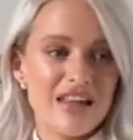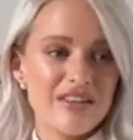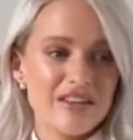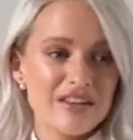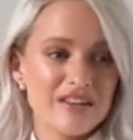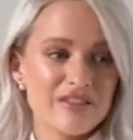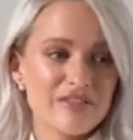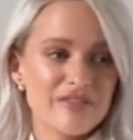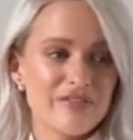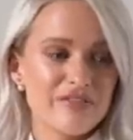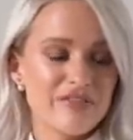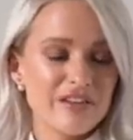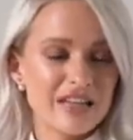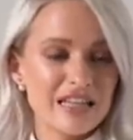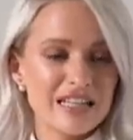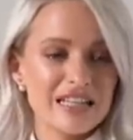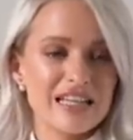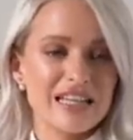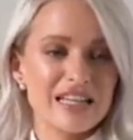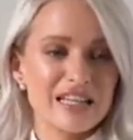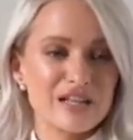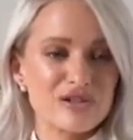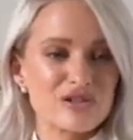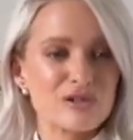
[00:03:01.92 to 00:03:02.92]
and this
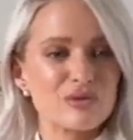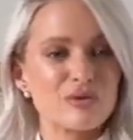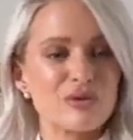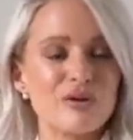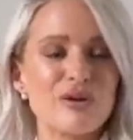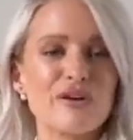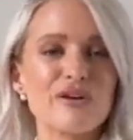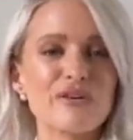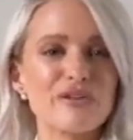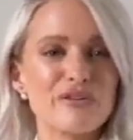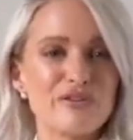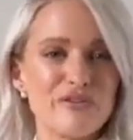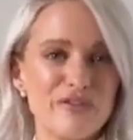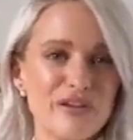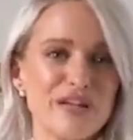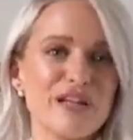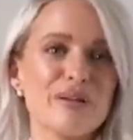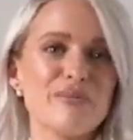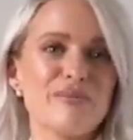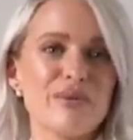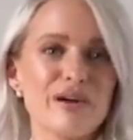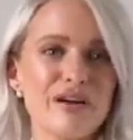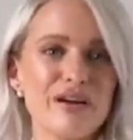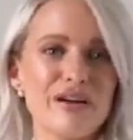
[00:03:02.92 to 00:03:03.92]
feeling towards
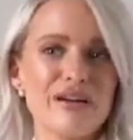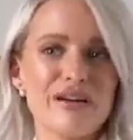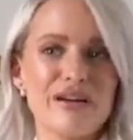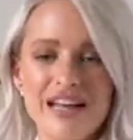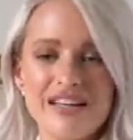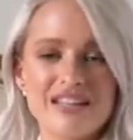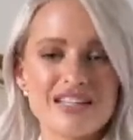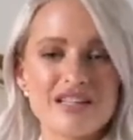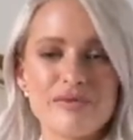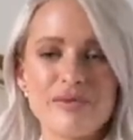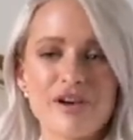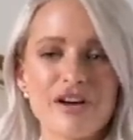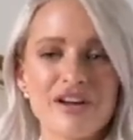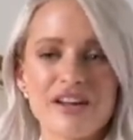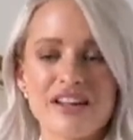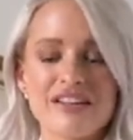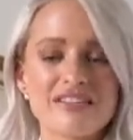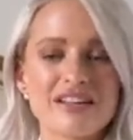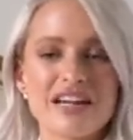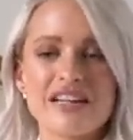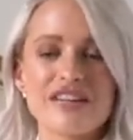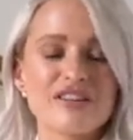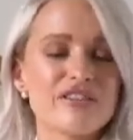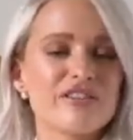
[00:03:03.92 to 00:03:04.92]
Phillipa. And to be
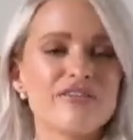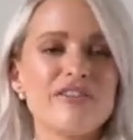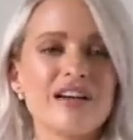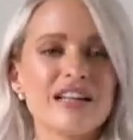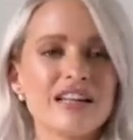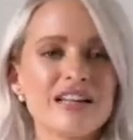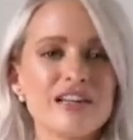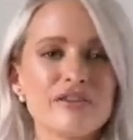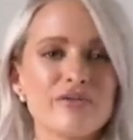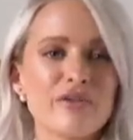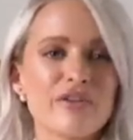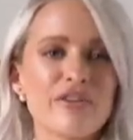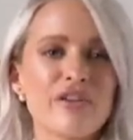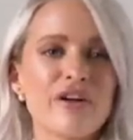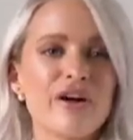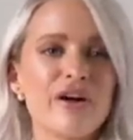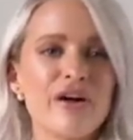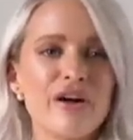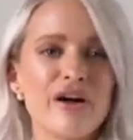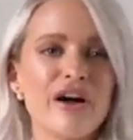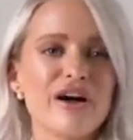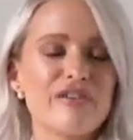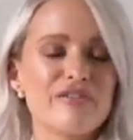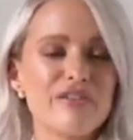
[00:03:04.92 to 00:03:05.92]
honest, I just fell in love with
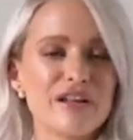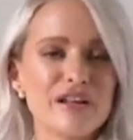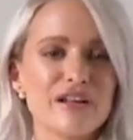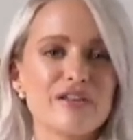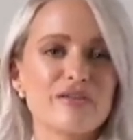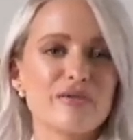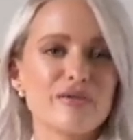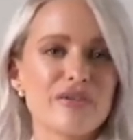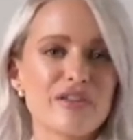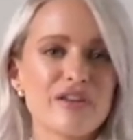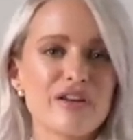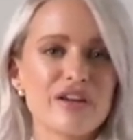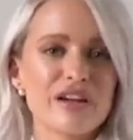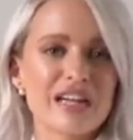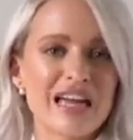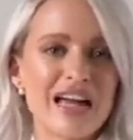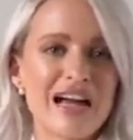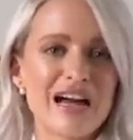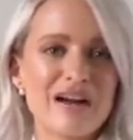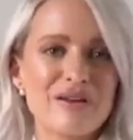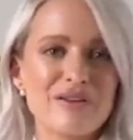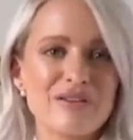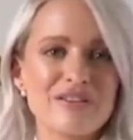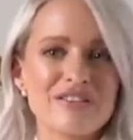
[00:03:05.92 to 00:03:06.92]
her, I fell in love with her
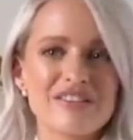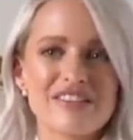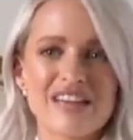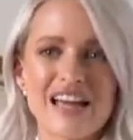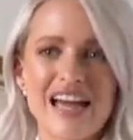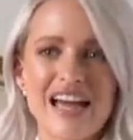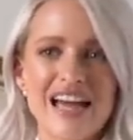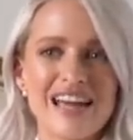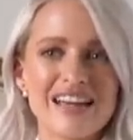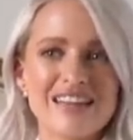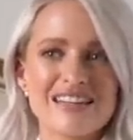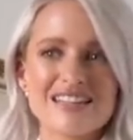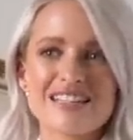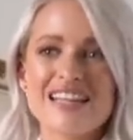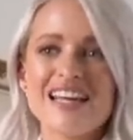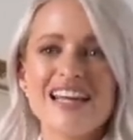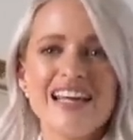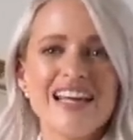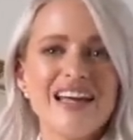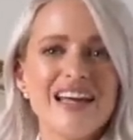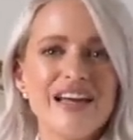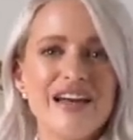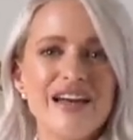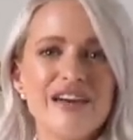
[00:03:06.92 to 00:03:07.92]
gowns, and
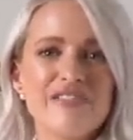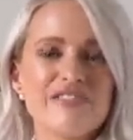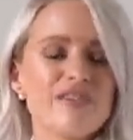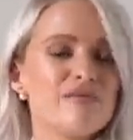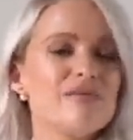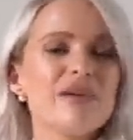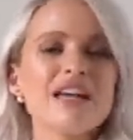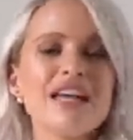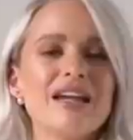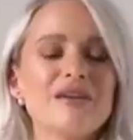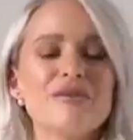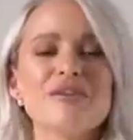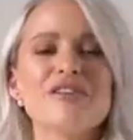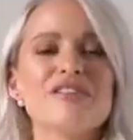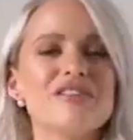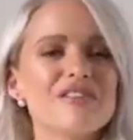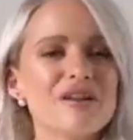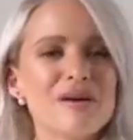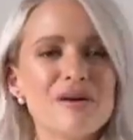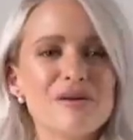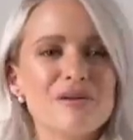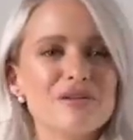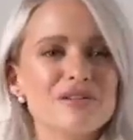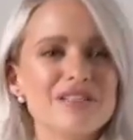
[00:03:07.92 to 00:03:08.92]
for me it was
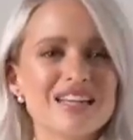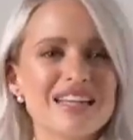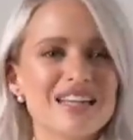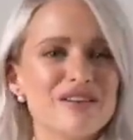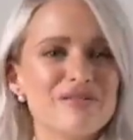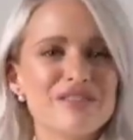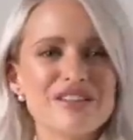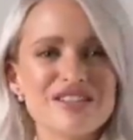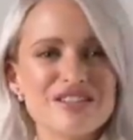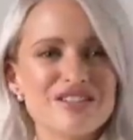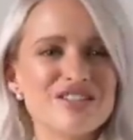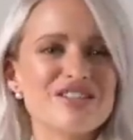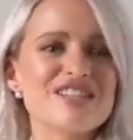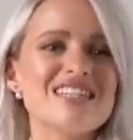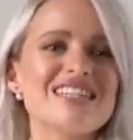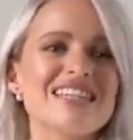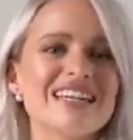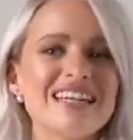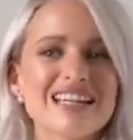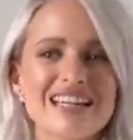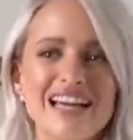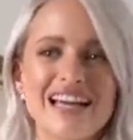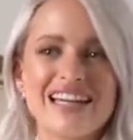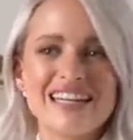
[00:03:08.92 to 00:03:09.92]
sold, it was a done
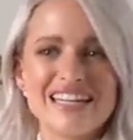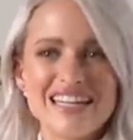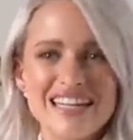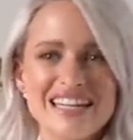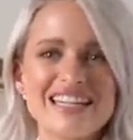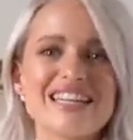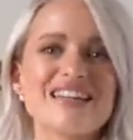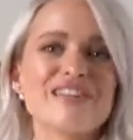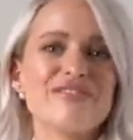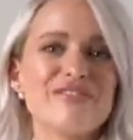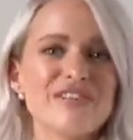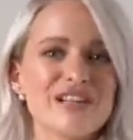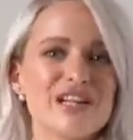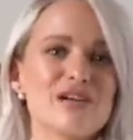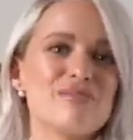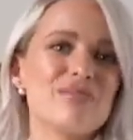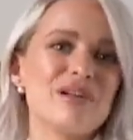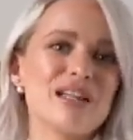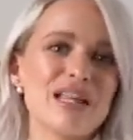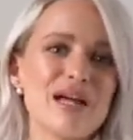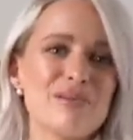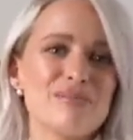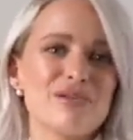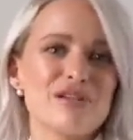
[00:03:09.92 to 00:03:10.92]
deal. I needed a
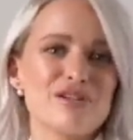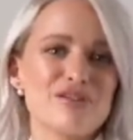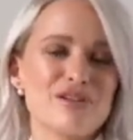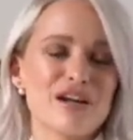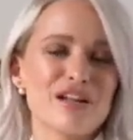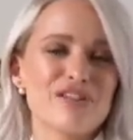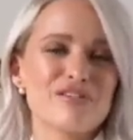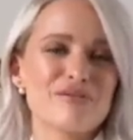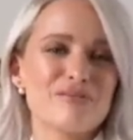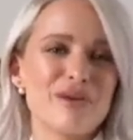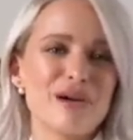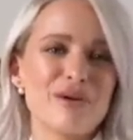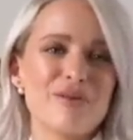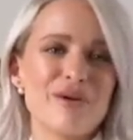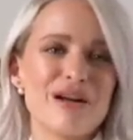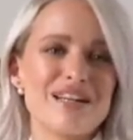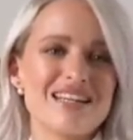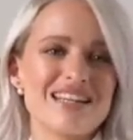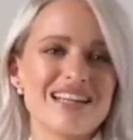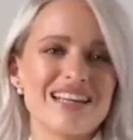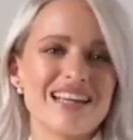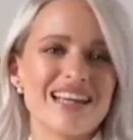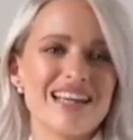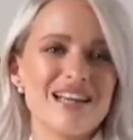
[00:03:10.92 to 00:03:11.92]
Phillipa Lepley dress for my
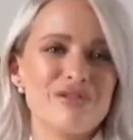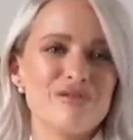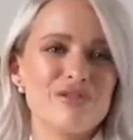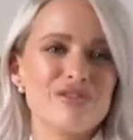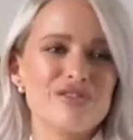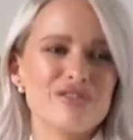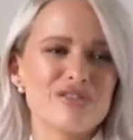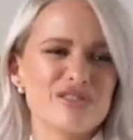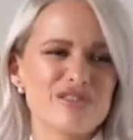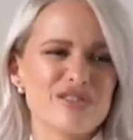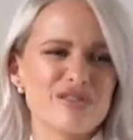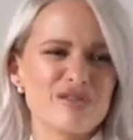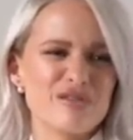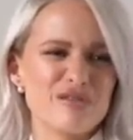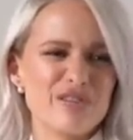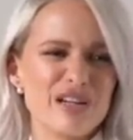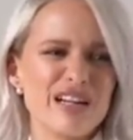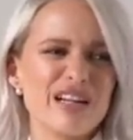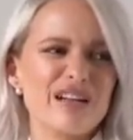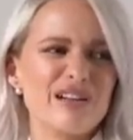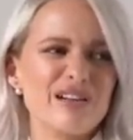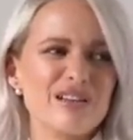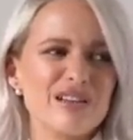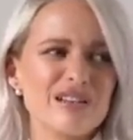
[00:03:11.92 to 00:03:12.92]
wedding. It was just a
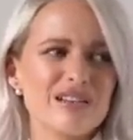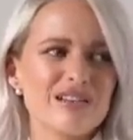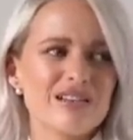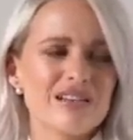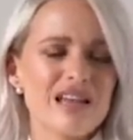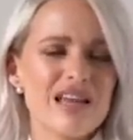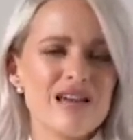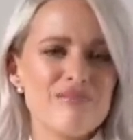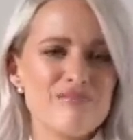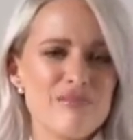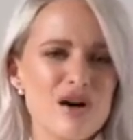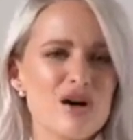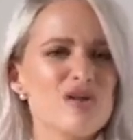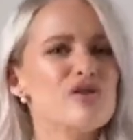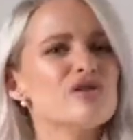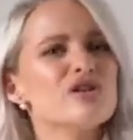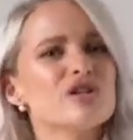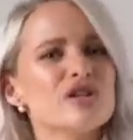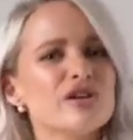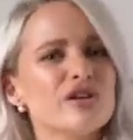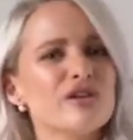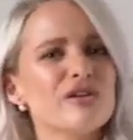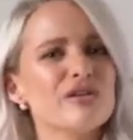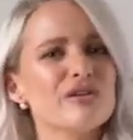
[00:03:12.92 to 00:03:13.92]
real
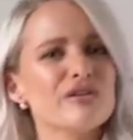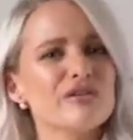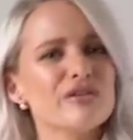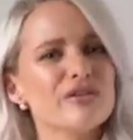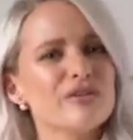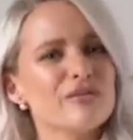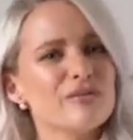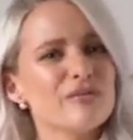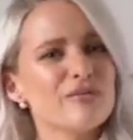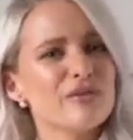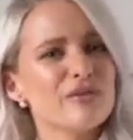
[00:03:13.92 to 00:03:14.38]
emotional